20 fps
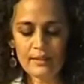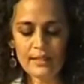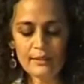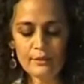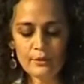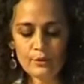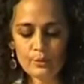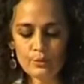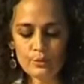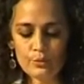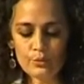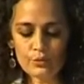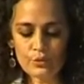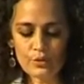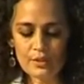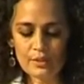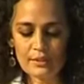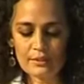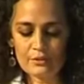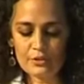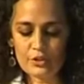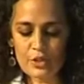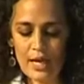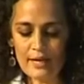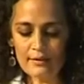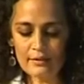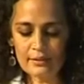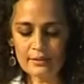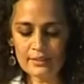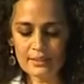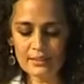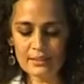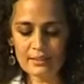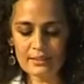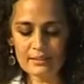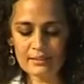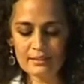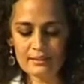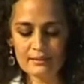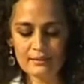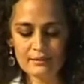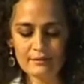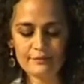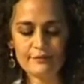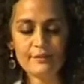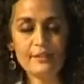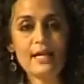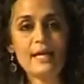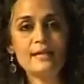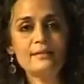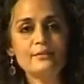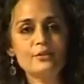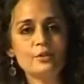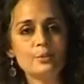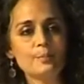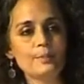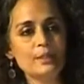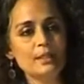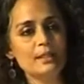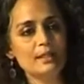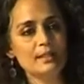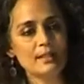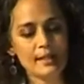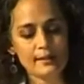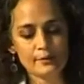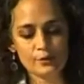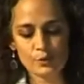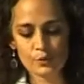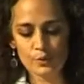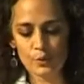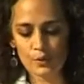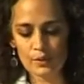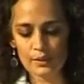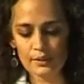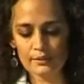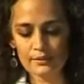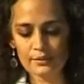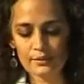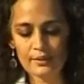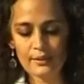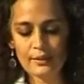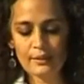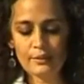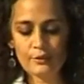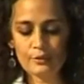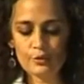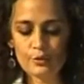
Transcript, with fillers: They use charity, philanthropy, they like to call it,